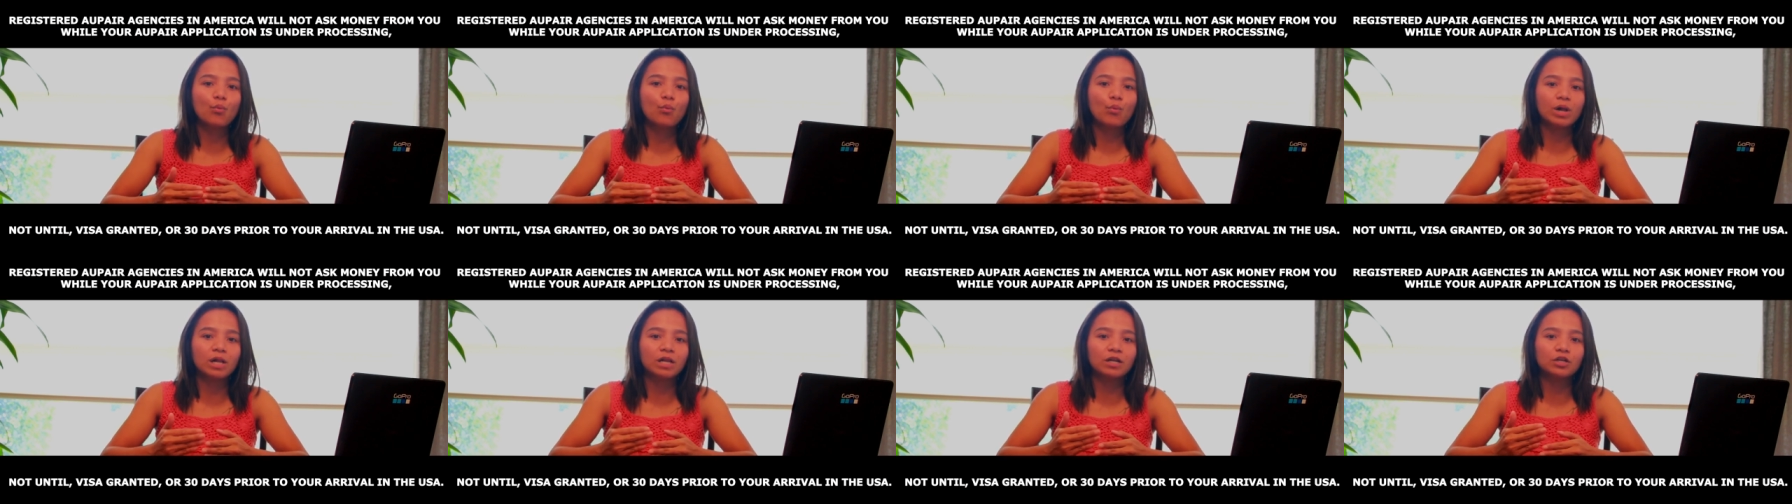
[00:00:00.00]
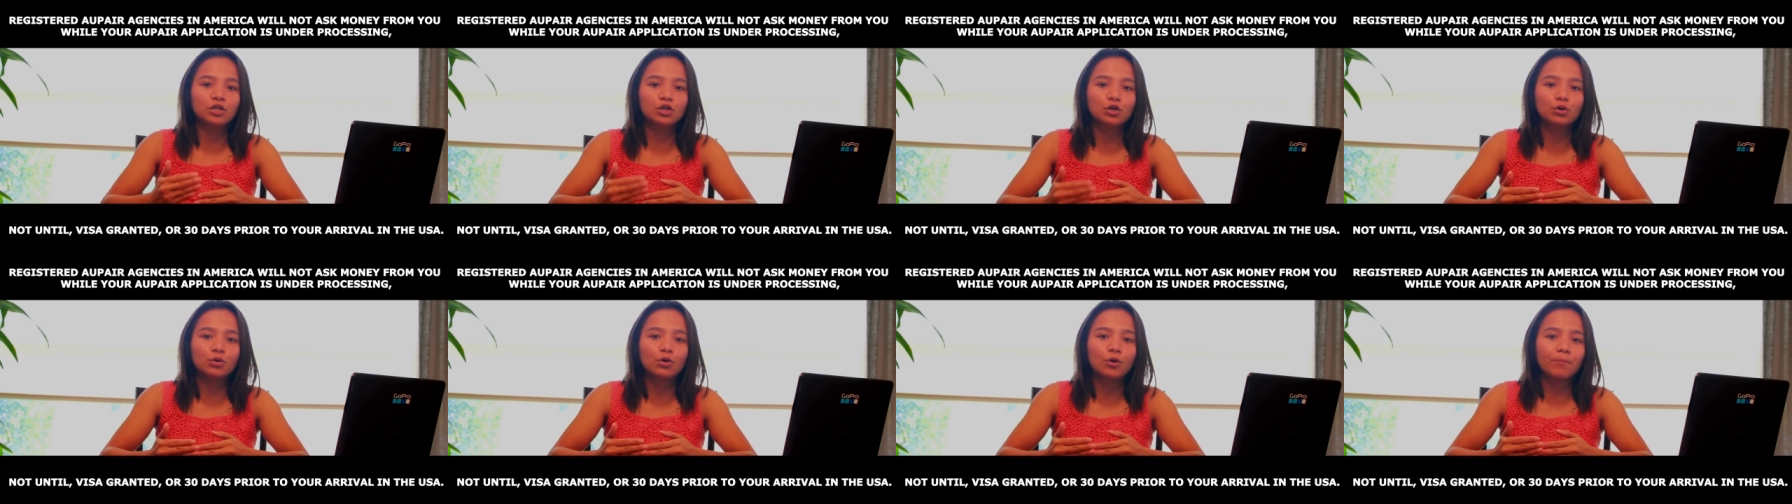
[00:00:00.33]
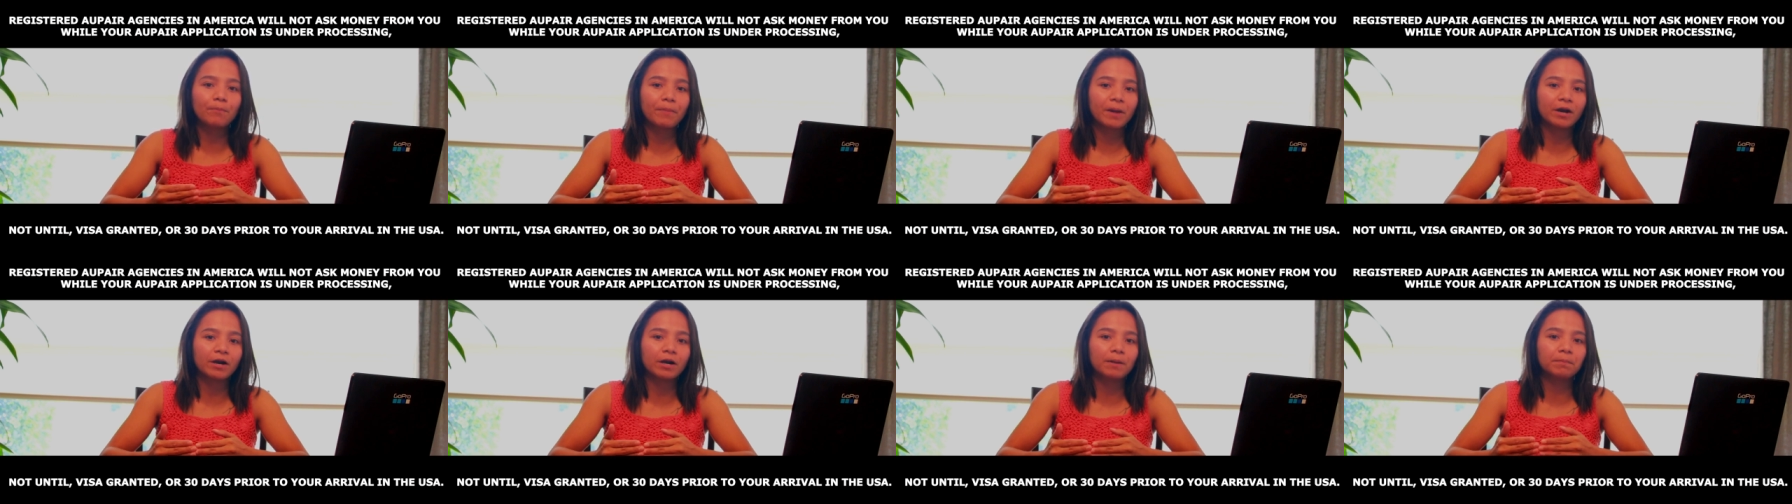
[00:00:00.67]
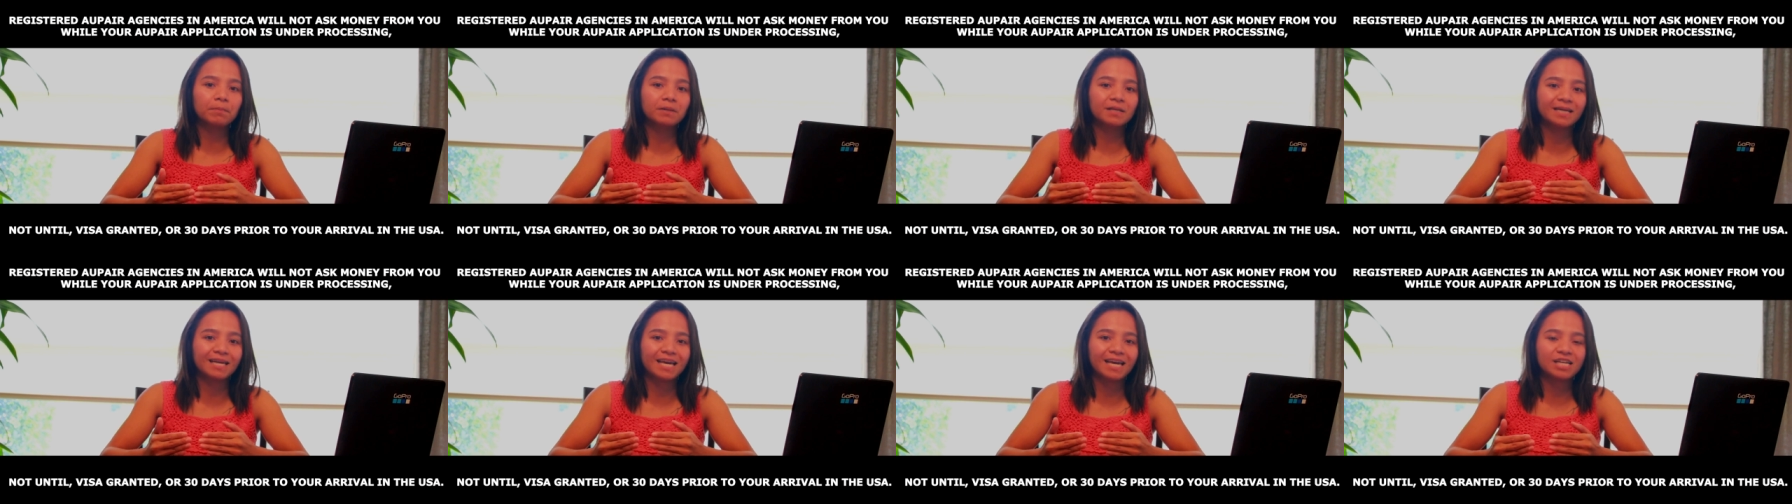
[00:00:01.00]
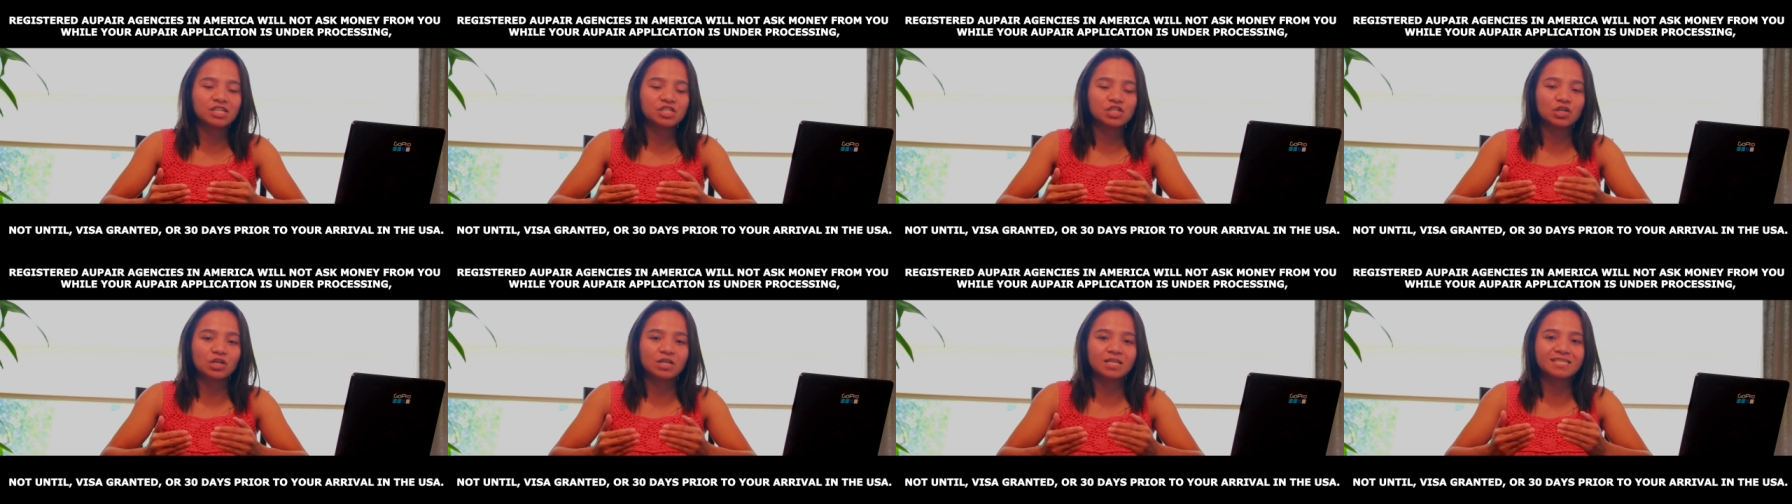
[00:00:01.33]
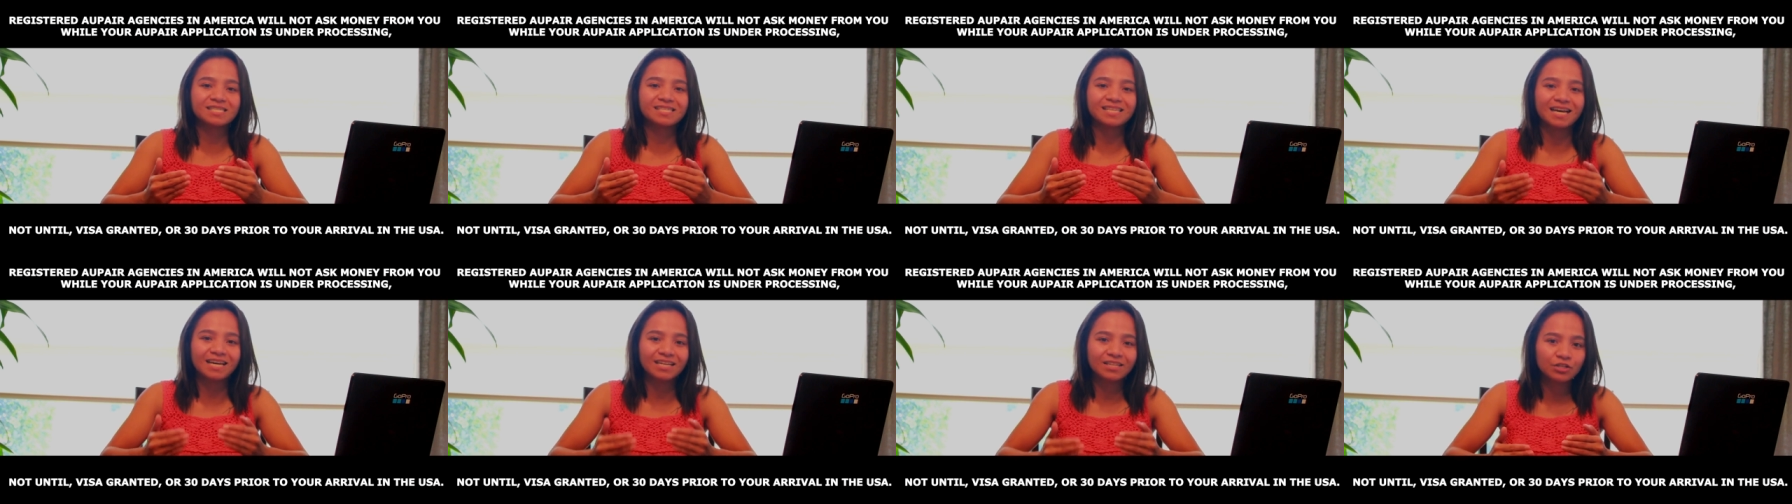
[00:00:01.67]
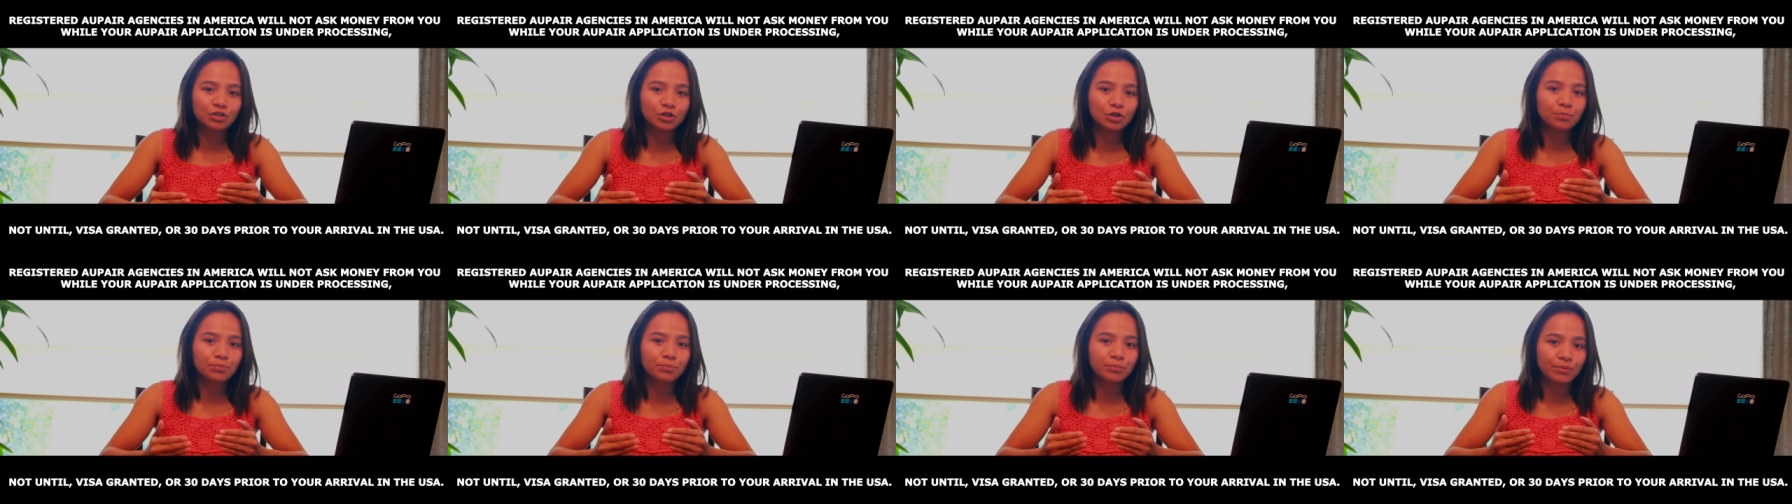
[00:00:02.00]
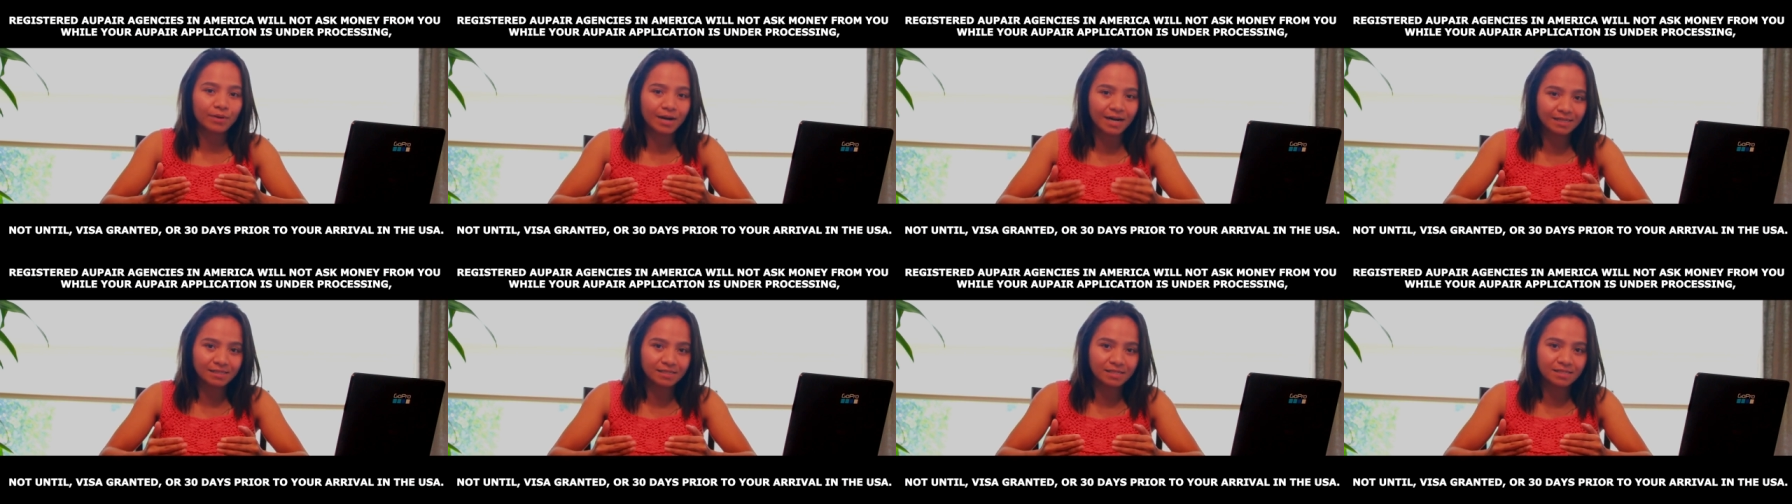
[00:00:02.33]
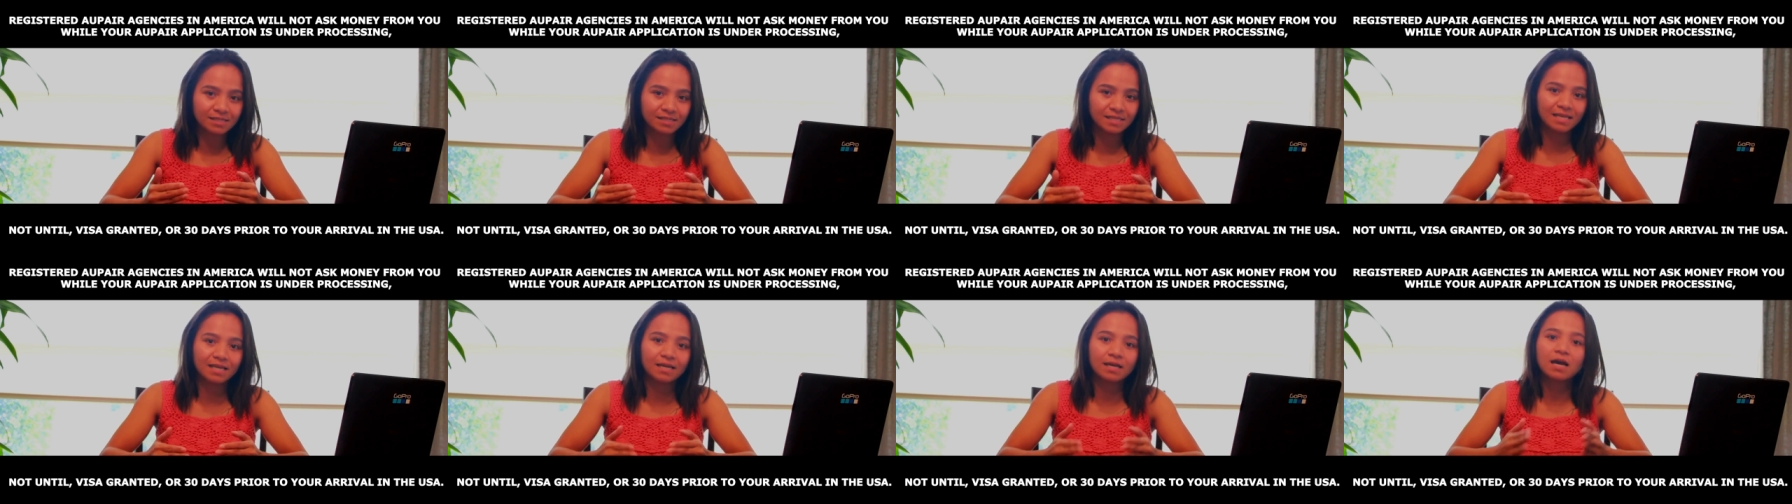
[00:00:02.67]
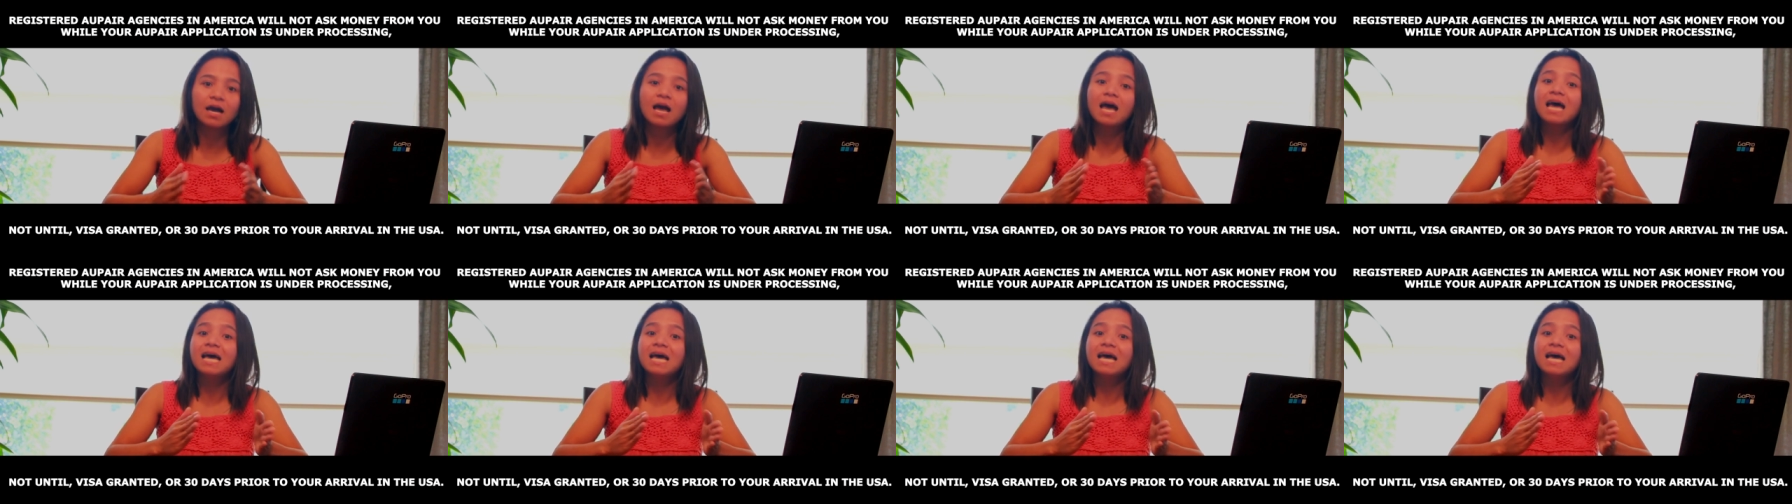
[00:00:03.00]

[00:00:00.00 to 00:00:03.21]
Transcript: while your au pair application is under processing,